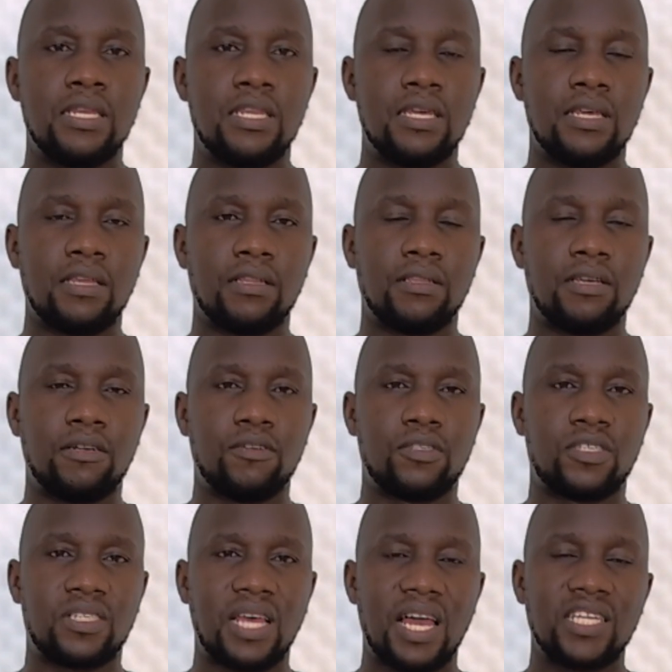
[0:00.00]

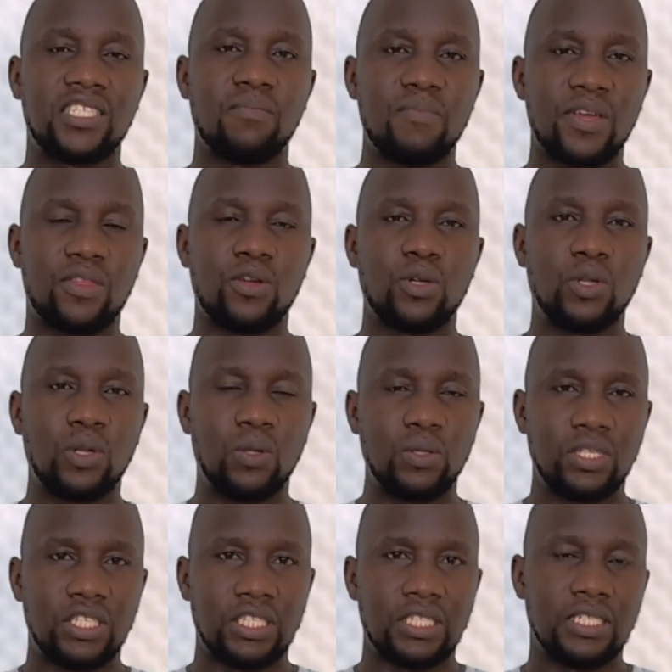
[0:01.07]
research
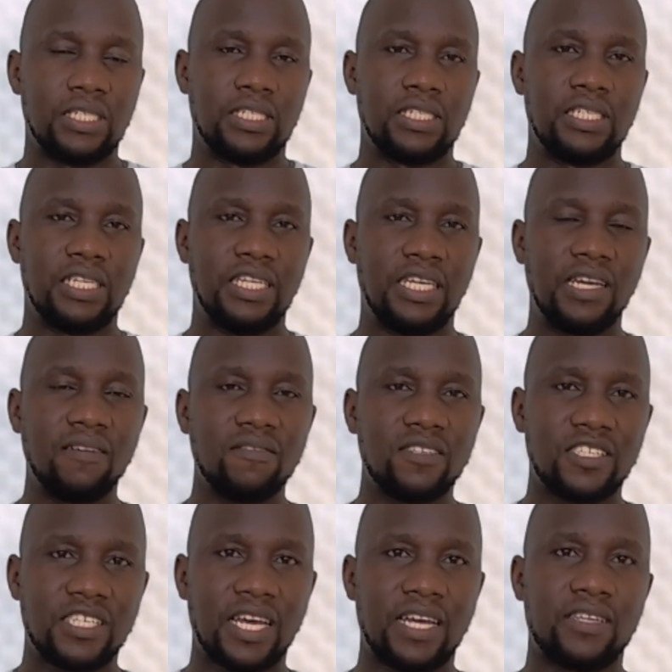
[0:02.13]
methodology
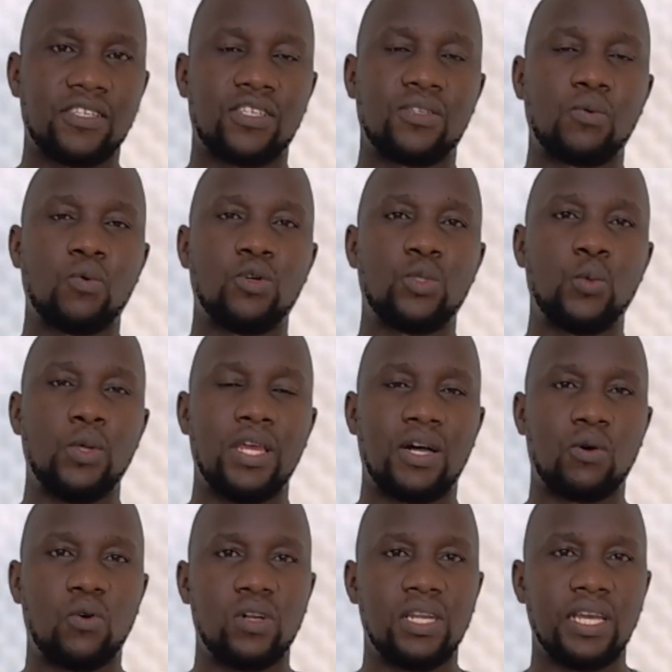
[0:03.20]
gives us what we
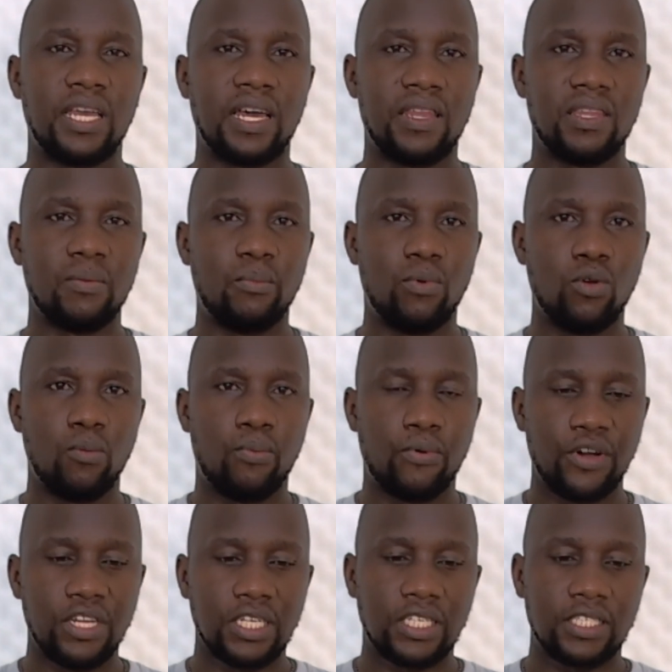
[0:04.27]
are calling here the
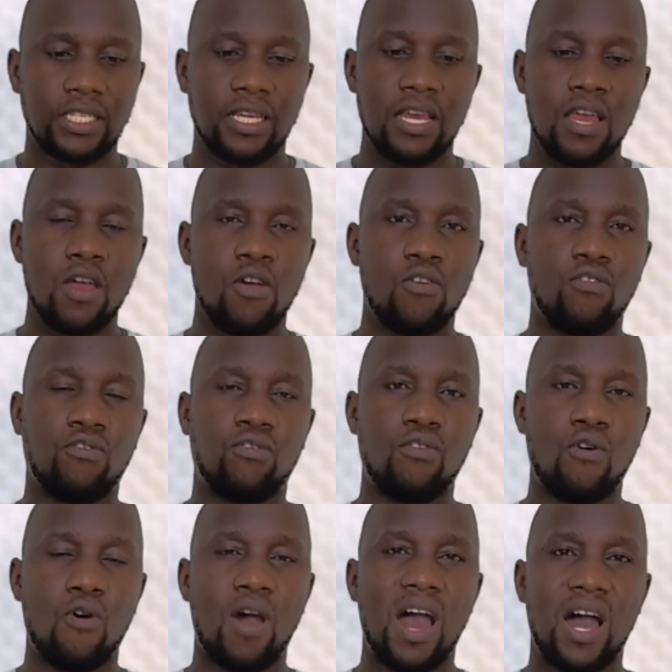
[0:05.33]
blueprint
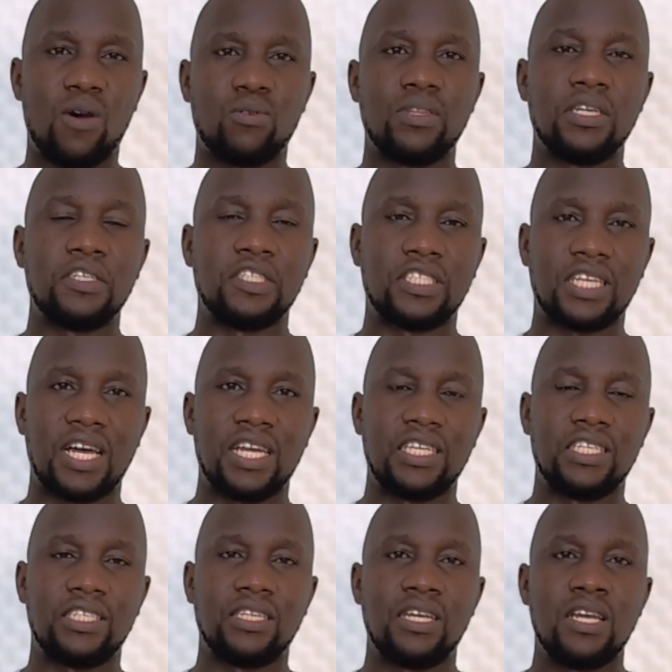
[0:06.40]
for how the
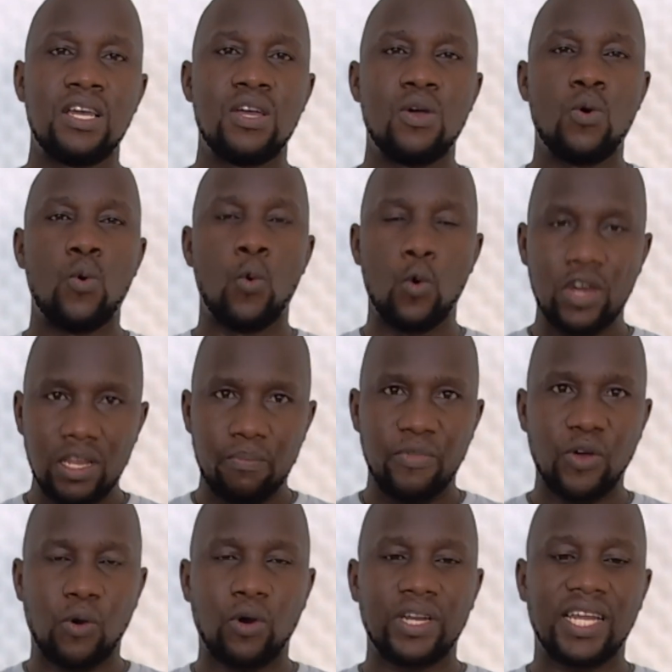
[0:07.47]
research will
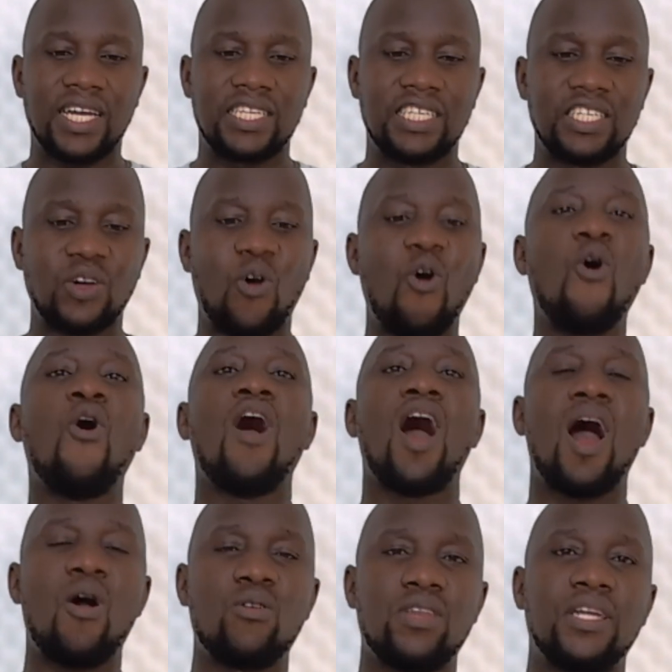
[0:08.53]
be conducted or
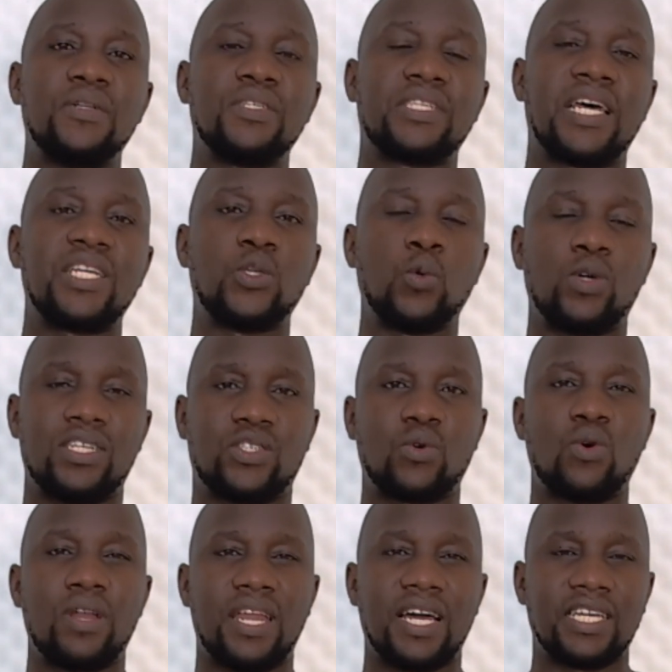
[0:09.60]
how the research was
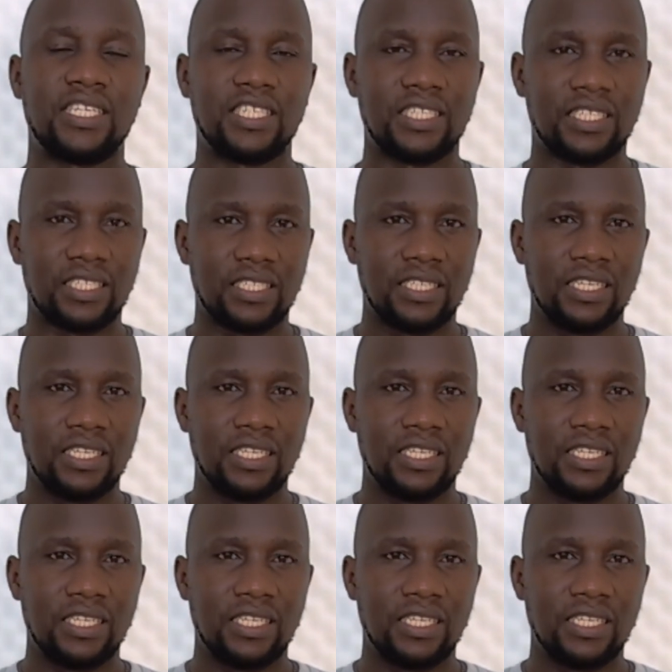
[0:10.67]
conducted.